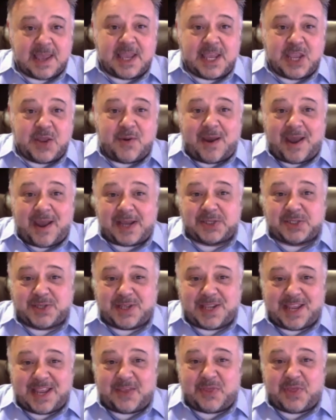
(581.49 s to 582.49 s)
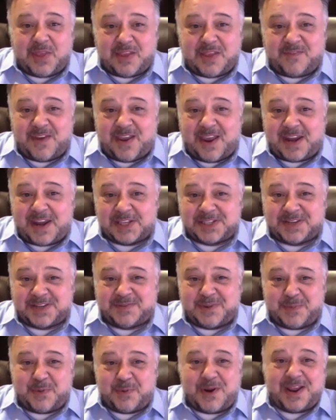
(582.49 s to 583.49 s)
you actually get the advantage of
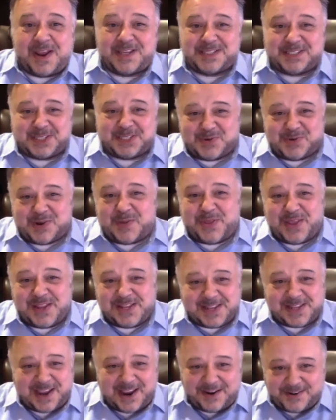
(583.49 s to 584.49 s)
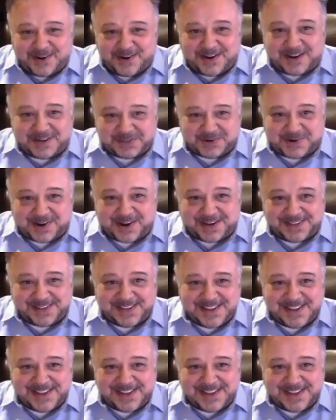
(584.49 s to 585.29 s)
the price throughout the entire contract,